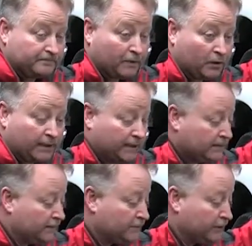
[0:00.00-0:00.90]
Okay?
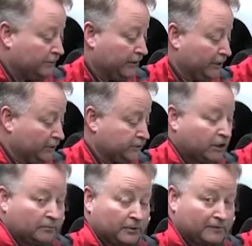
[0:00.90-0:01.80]
Now the generator is
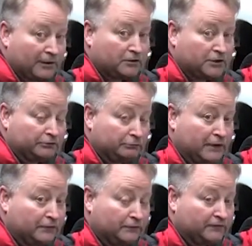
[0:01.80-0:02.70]
here primarily to
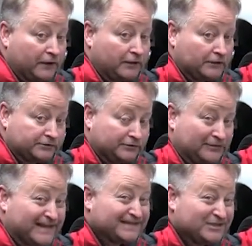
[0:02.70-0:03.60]
run the roof air conditioner.
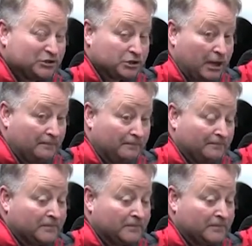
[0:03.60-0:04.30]
That's its job.